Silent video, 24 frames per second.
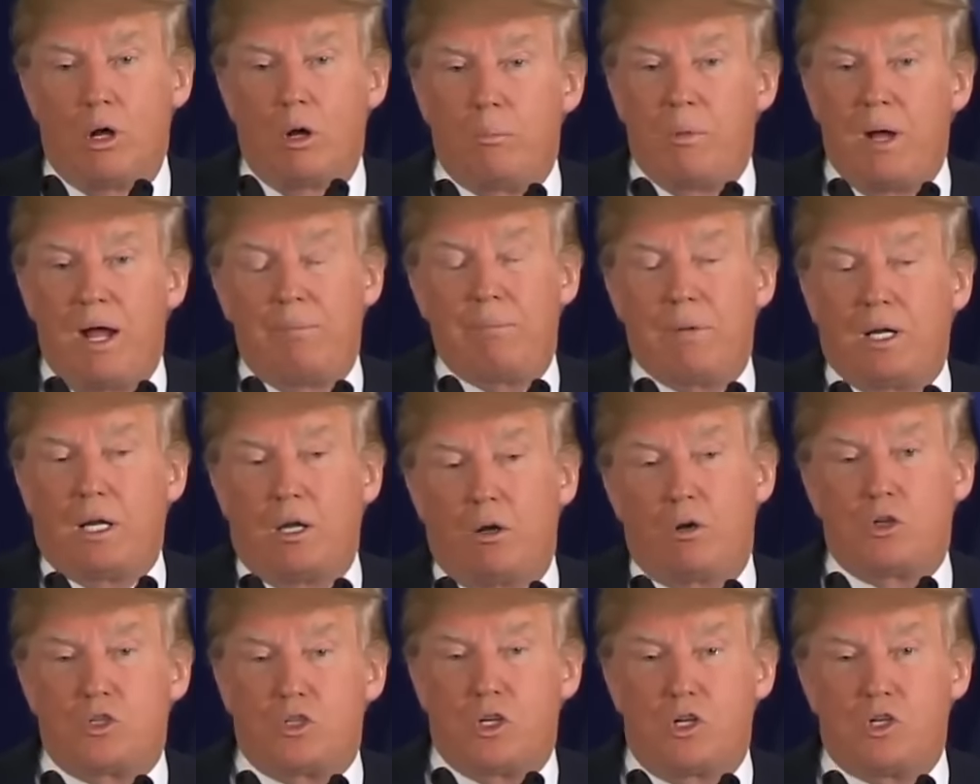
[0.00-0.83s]

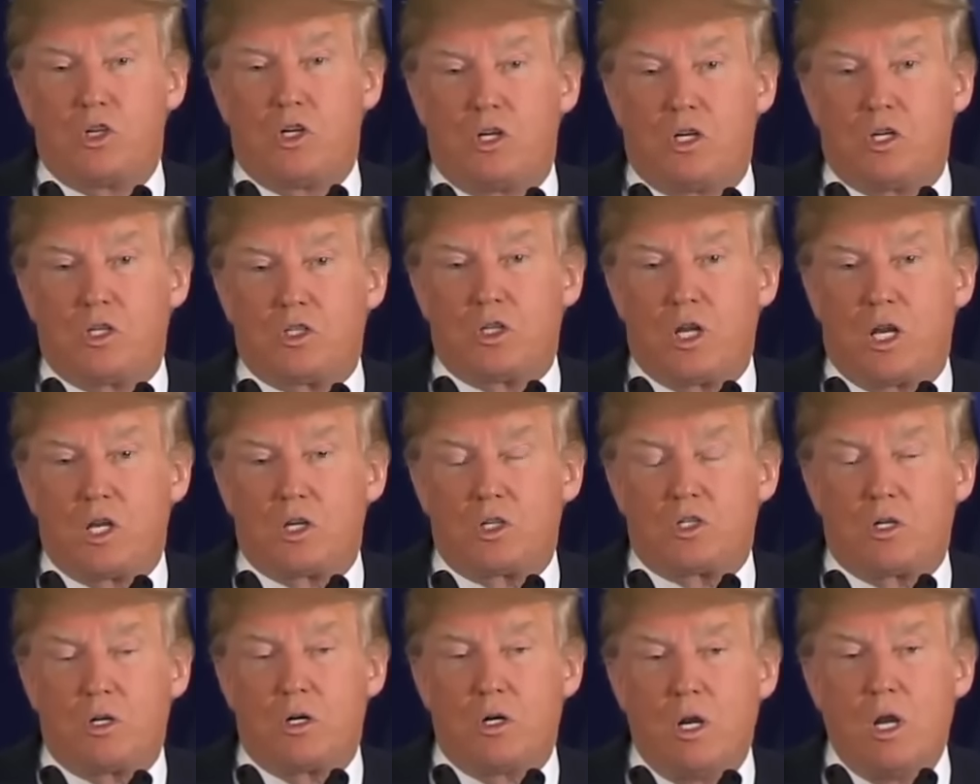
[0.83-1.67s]
Obamacare is such a
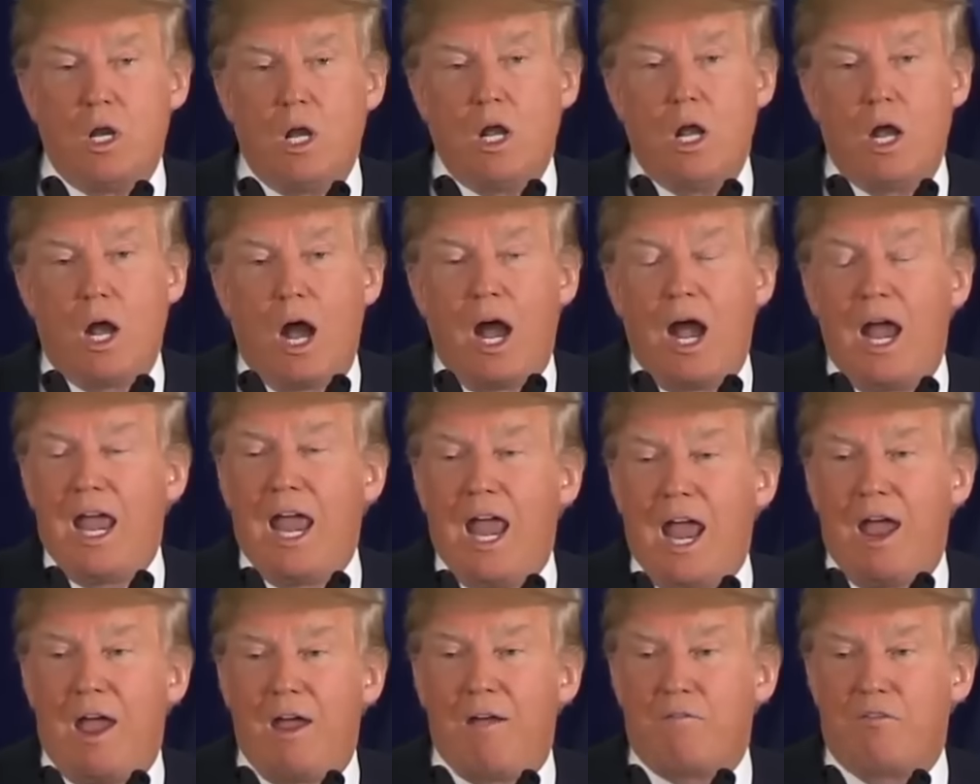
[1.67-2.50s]
disaster. I
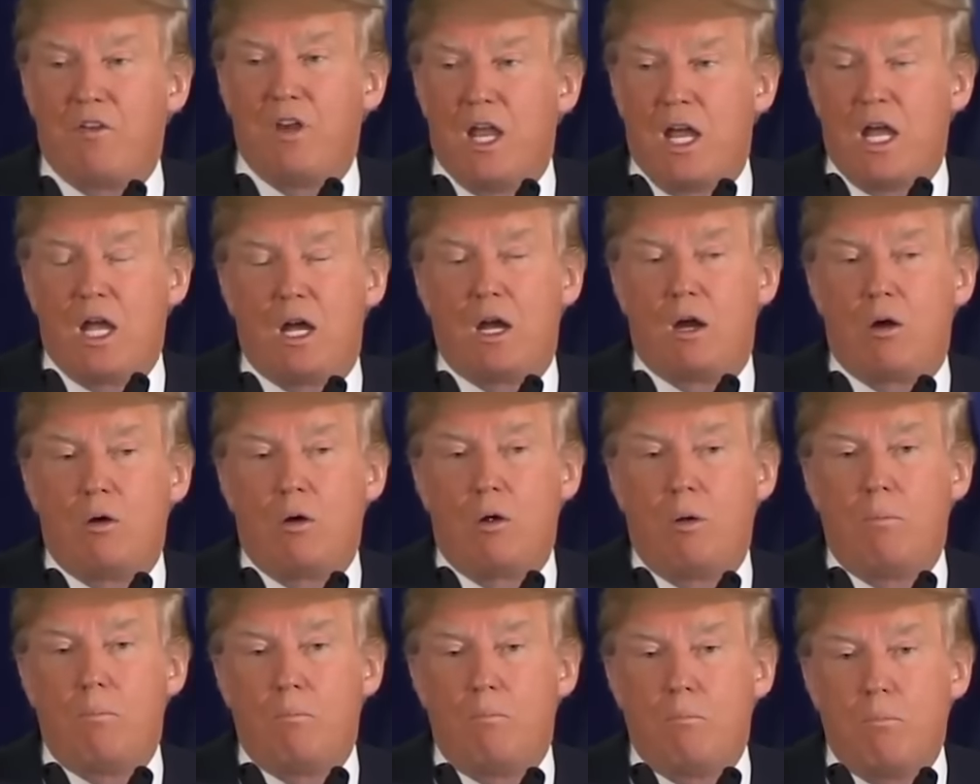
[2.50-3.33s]
have
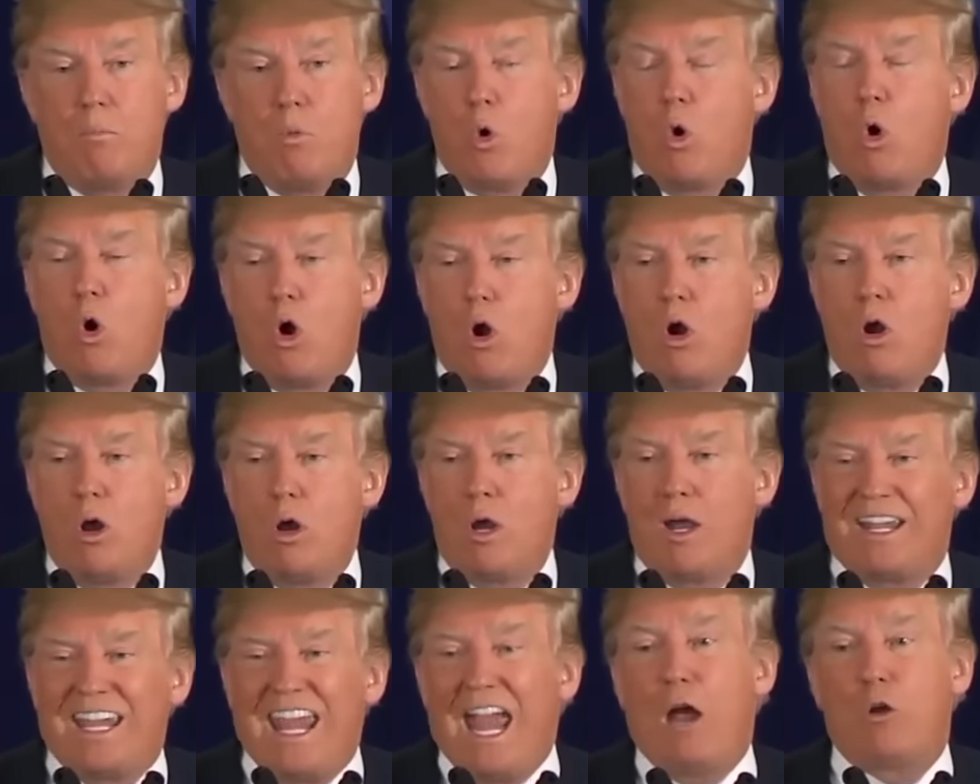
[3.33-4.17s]
now more
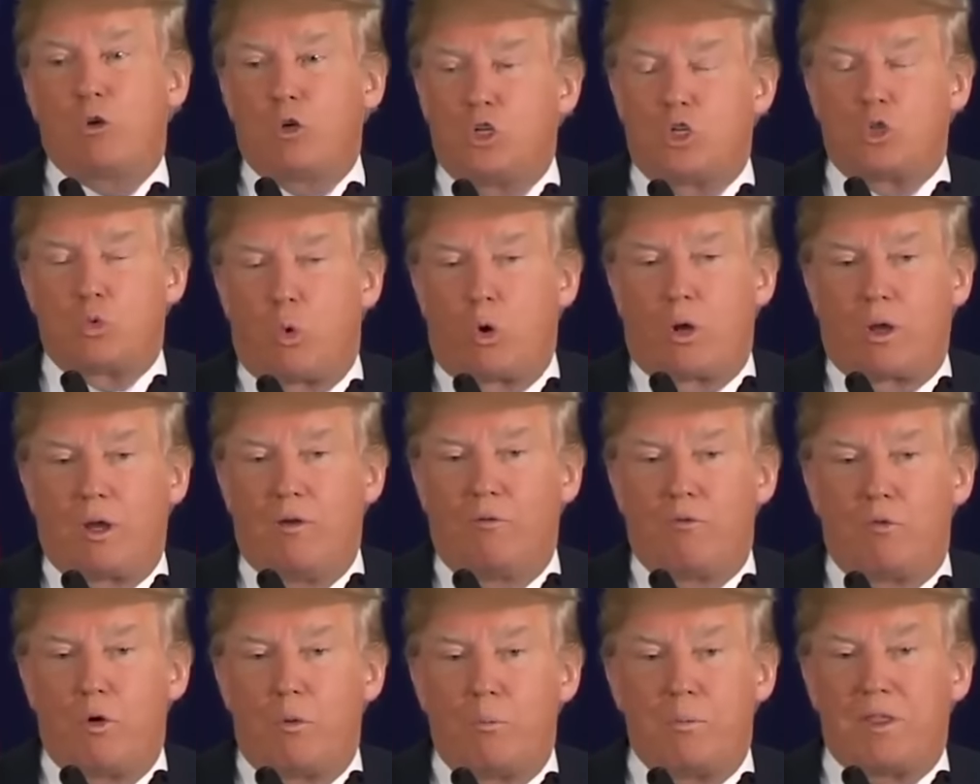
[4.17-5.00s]
accountants
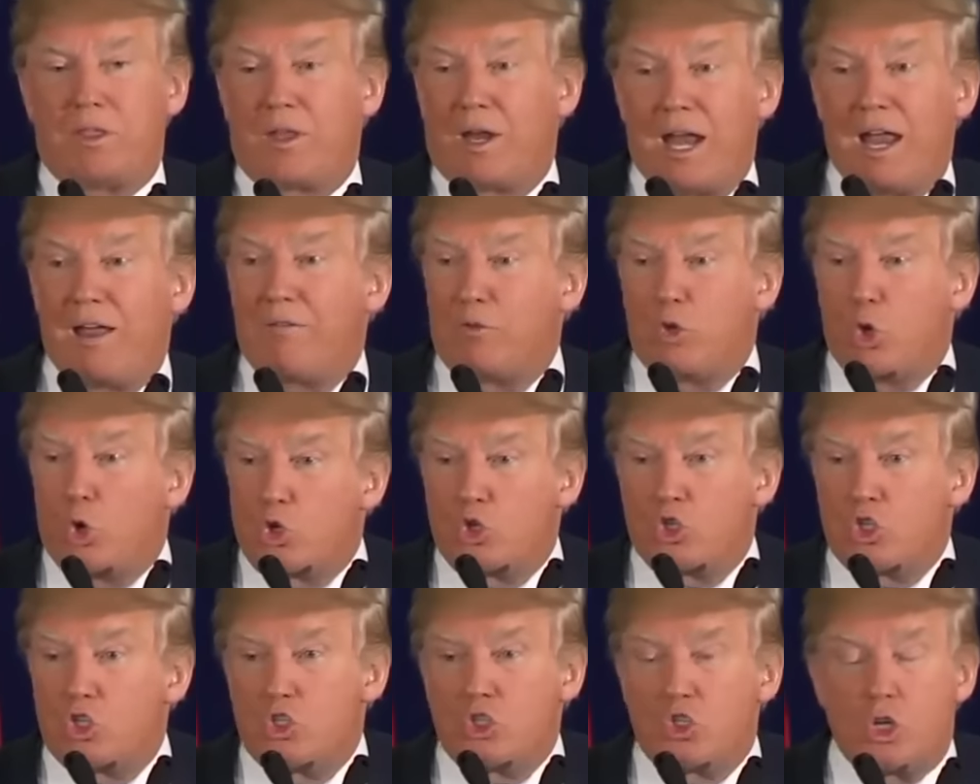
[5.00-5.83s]
working for me than I have
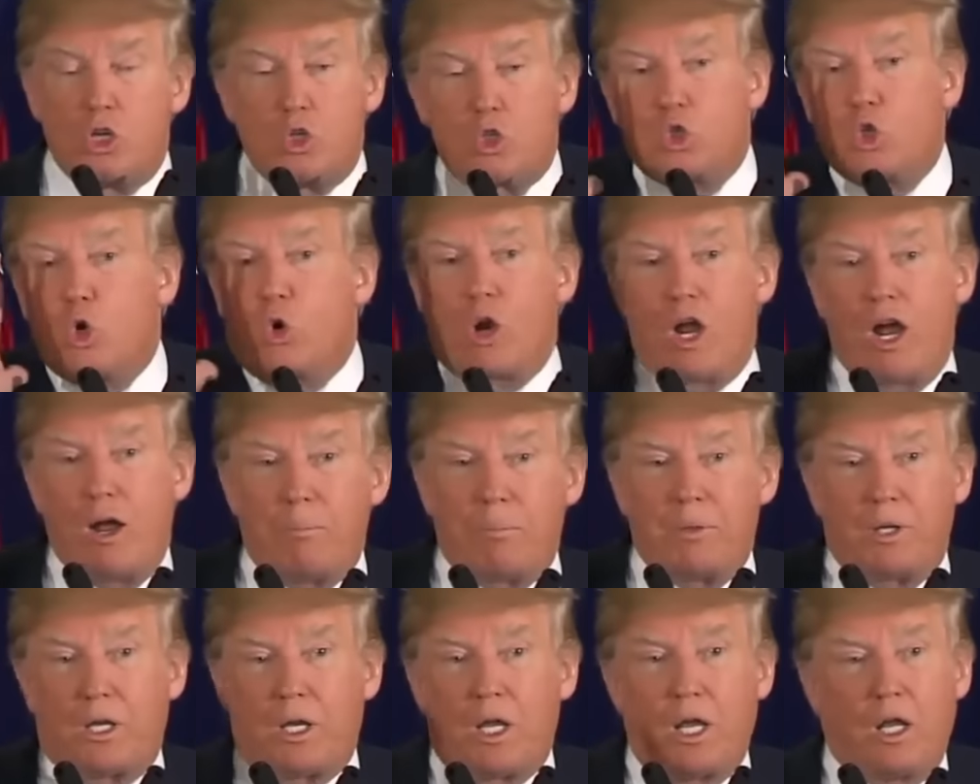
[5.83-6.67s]
nurses. It's so
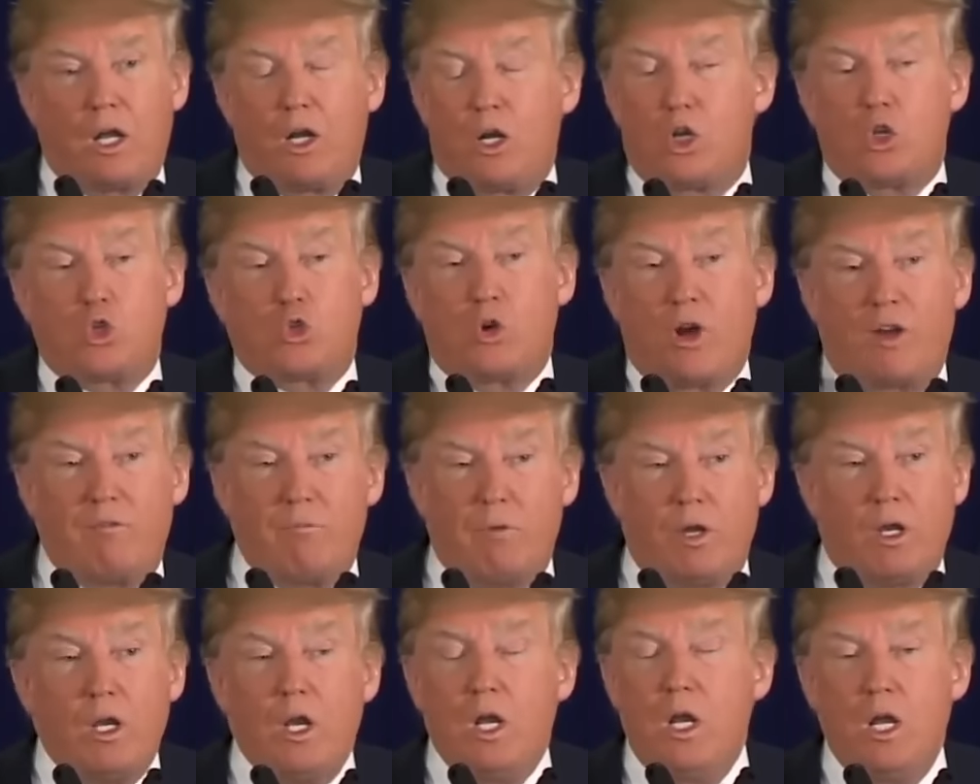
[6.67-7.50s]
complicated. It's
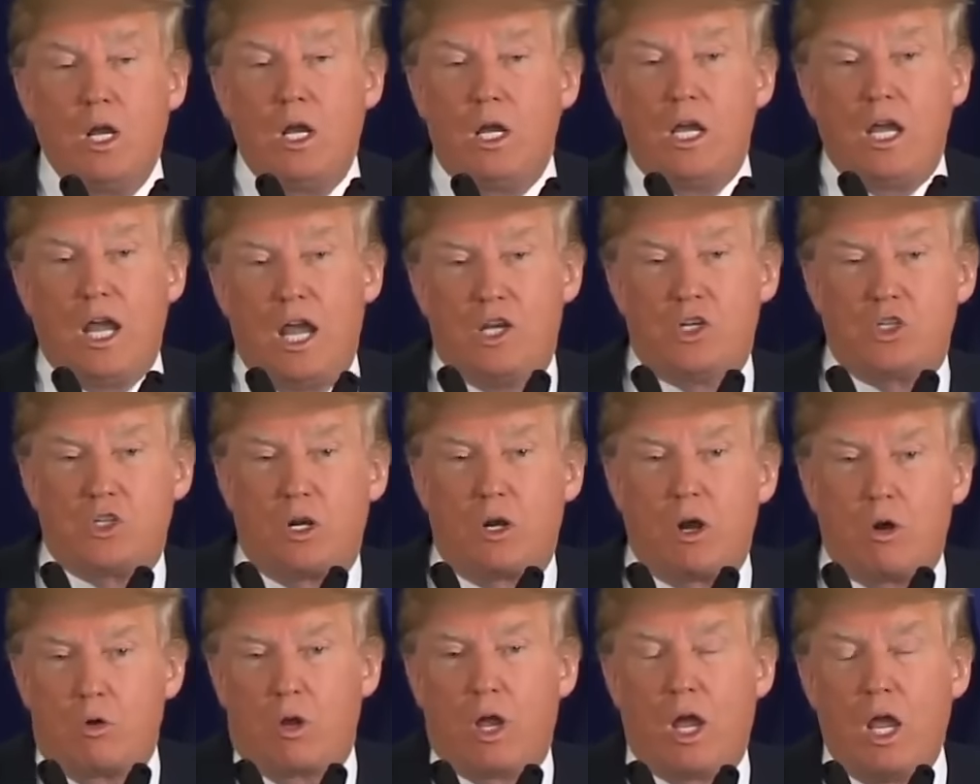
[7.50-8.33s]
driving me. He hates
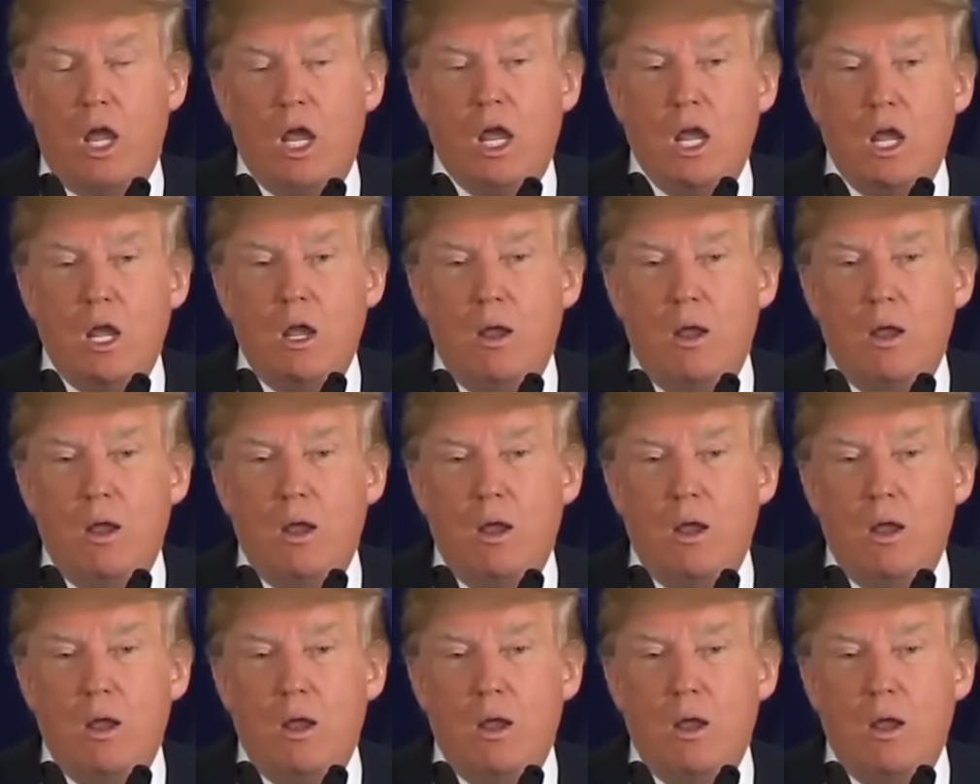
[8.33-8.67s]
it. Okay.